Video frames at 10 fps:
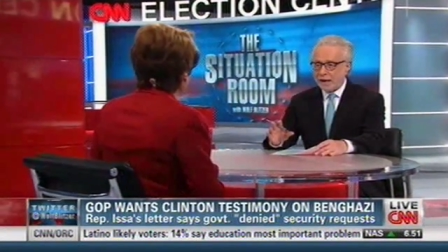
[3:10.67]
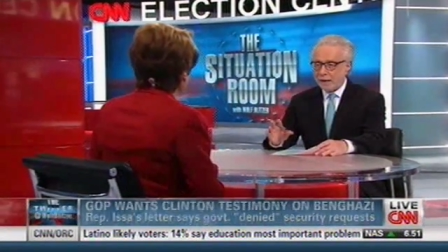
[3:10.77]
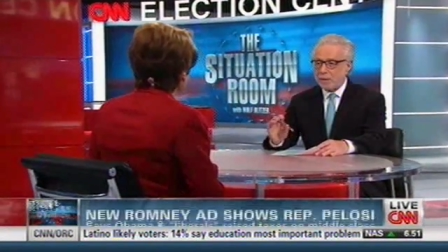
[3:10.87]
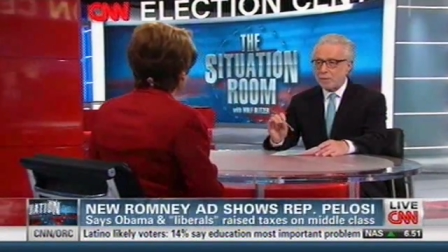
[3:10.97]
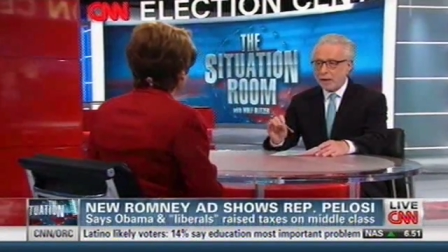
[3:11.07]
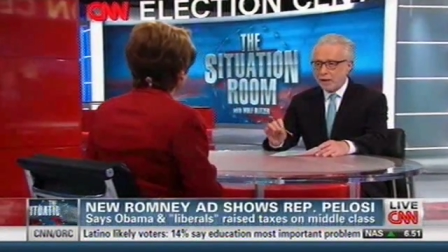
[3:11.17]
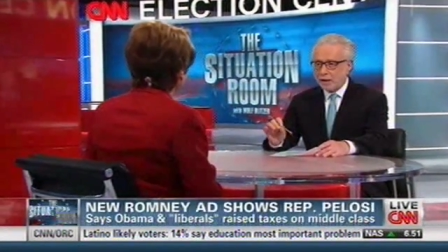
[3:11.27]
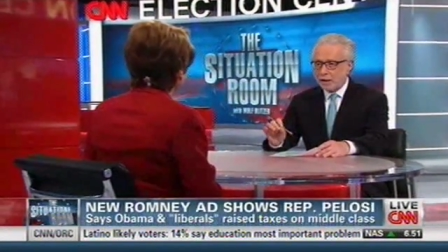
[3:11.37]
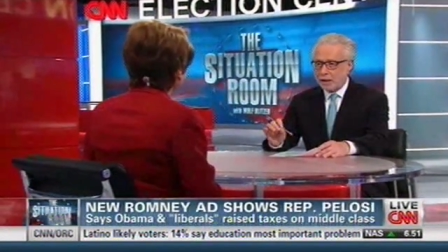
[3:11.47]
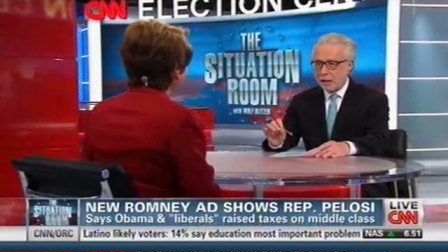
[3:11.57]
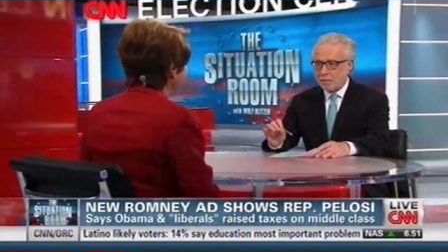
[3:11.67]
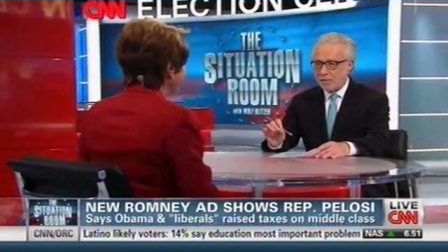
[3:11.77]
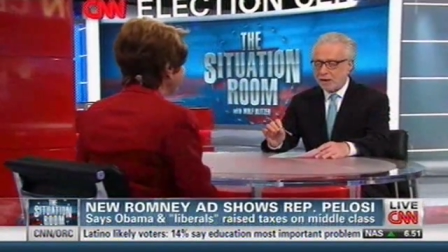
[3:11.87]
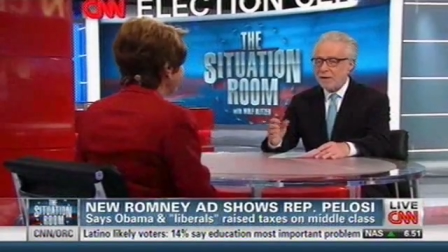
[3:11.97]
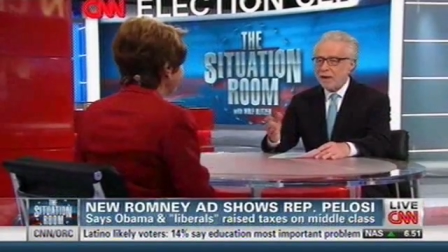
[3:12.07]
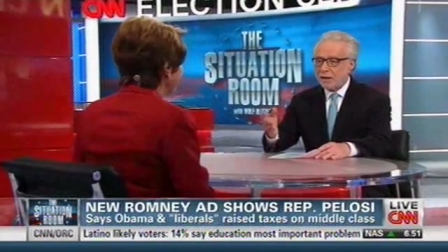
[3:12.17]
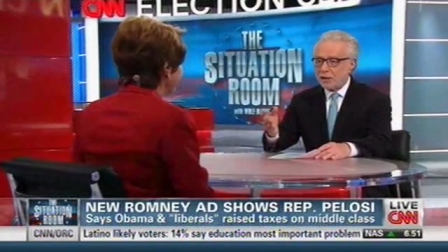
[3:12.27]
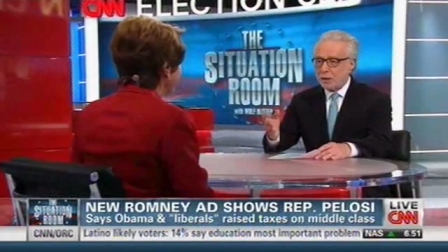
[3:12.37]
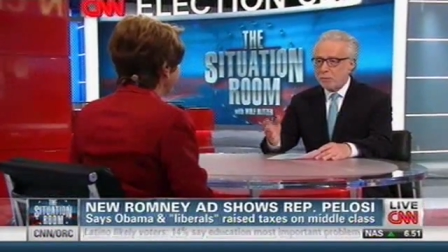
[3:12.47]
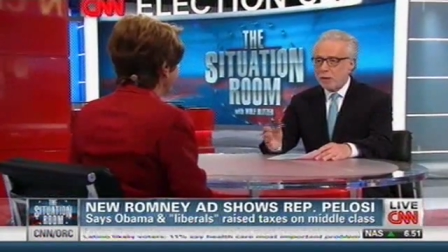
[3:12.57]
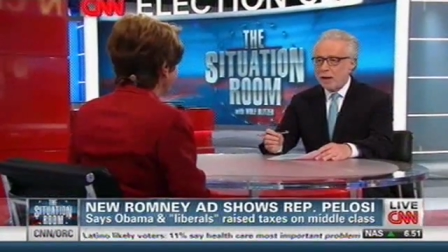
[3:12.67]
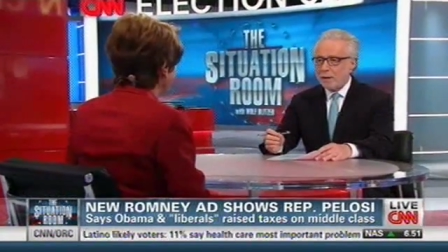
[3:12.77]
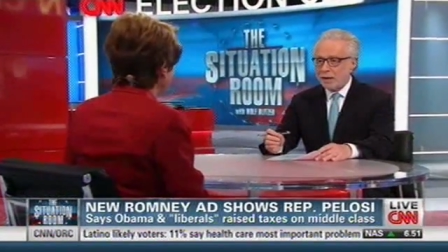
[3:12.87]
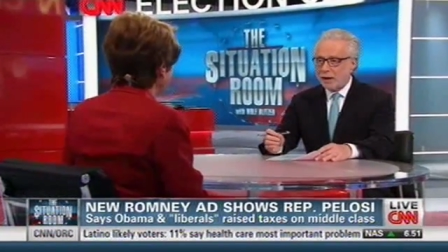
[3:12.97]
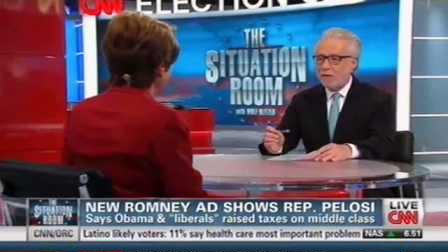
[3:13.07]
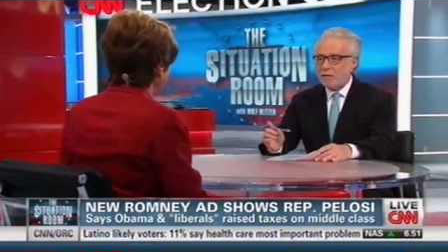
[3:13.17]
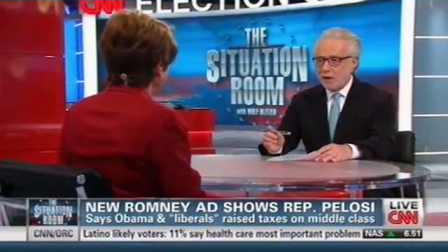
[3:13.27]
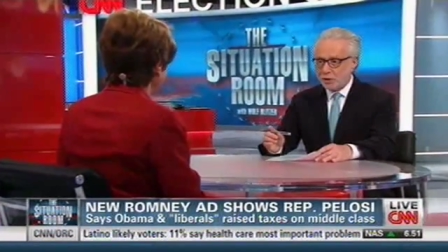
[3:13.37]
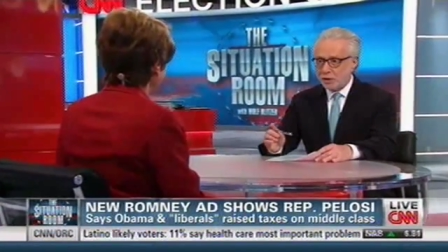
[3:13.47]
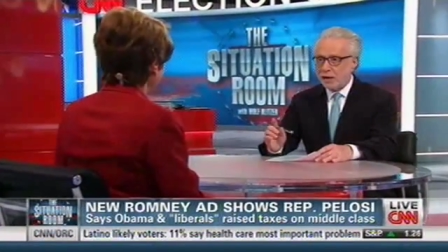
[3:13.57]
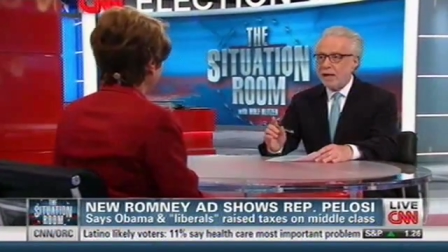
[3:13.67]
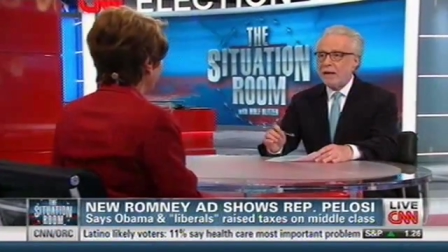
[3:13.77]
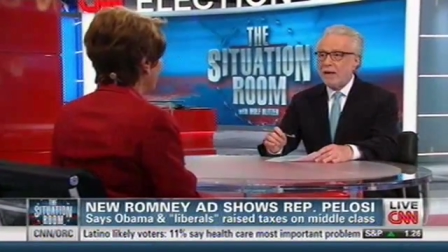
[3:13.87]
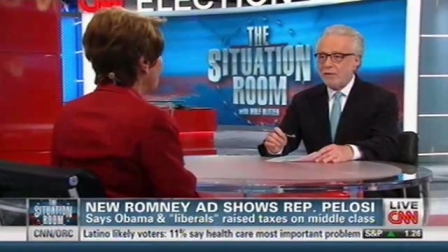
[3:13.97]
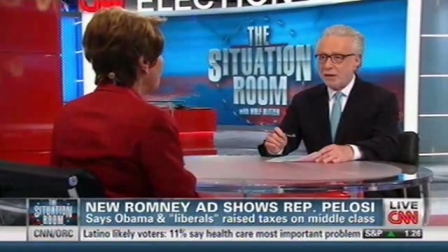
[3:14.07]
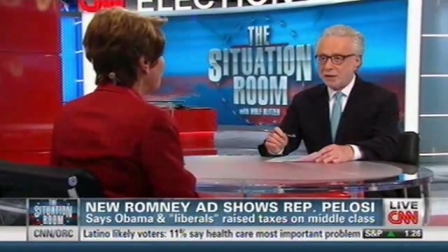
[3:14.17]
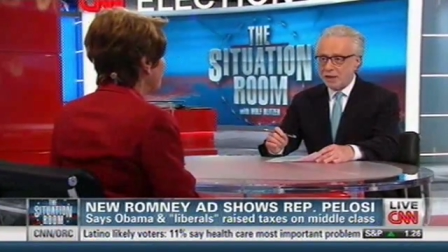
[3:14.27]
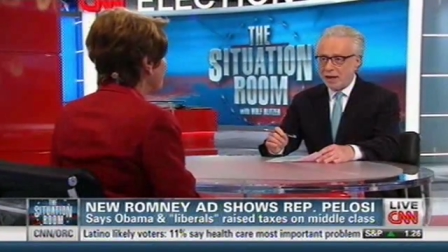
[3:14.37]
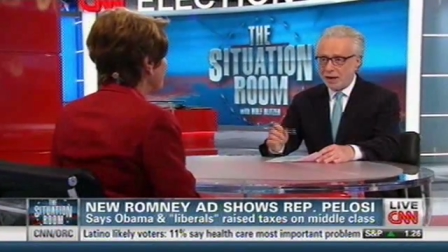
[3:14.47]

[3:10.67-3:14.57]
ad. I'm going to play a little clip of it because you're prominently featured in this